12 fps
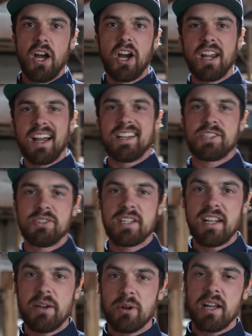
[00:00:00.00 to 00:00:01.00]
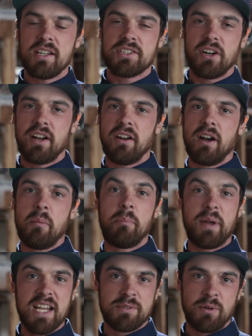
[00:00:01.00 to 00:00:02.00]
All right guys, so today we're getting started on a
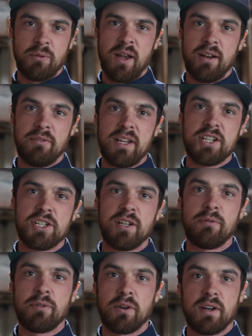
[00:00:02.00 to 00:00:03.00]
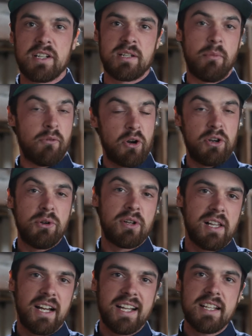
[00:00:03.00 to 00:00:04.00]
basement renovation for some of our new
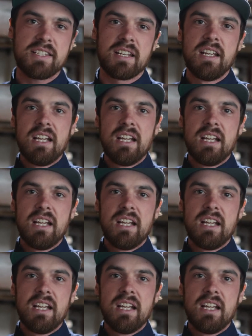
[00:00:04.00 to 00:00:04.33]
clients.